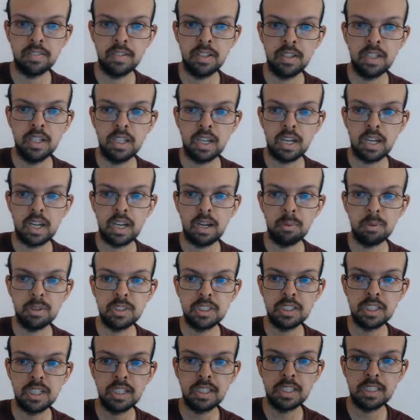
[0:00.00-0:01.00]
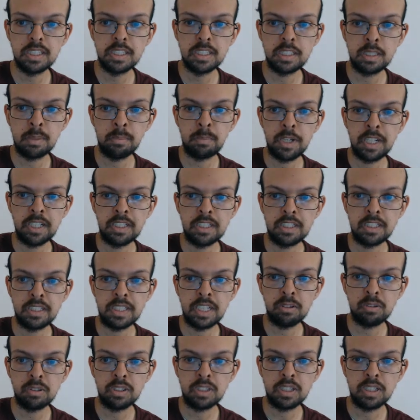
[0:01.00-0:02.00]
I would say this is the major
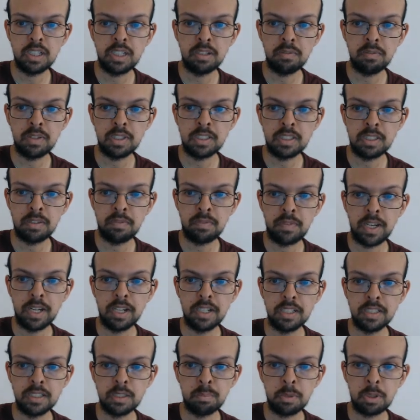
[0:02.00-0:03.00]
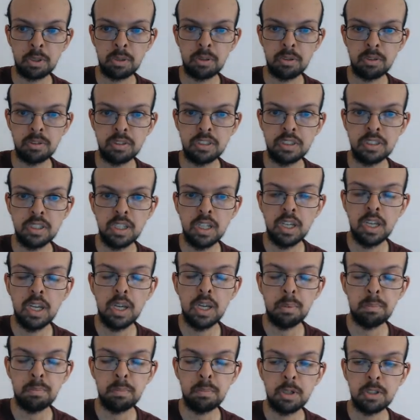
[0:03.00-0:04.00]
downside of this effect, because
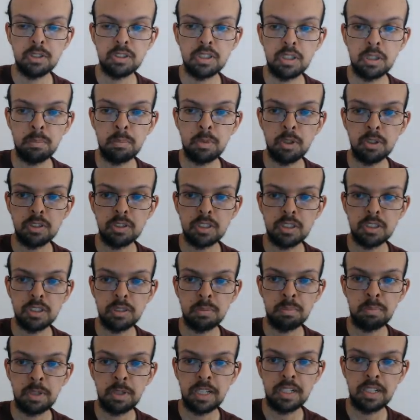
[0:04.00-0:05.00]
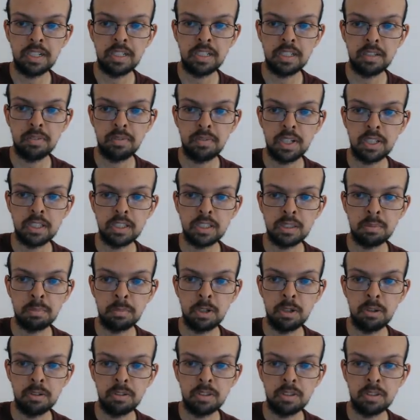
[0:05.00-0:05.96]
most of the monsters being in defense mode, that